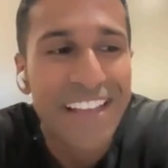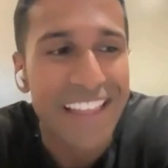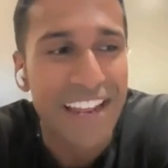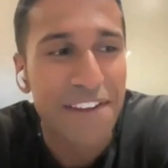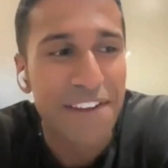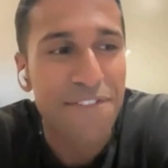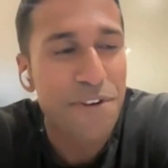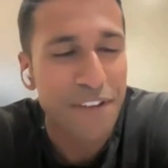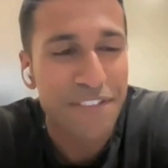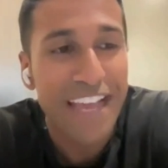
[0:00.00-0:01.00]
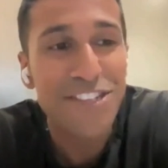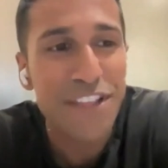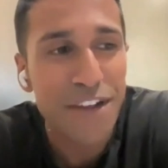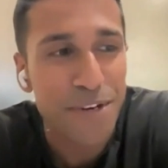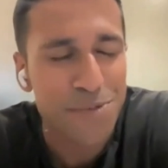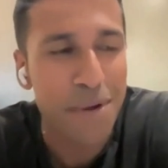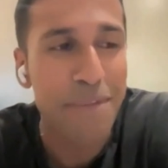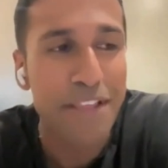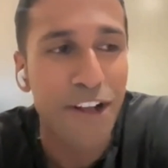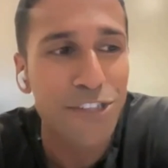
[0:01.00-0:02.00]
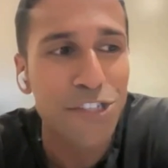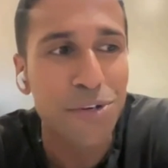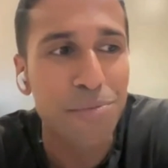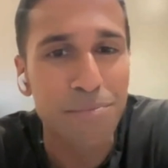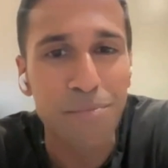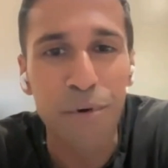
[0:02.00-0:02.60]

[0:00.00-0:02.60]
that if the answer to that question might be the culture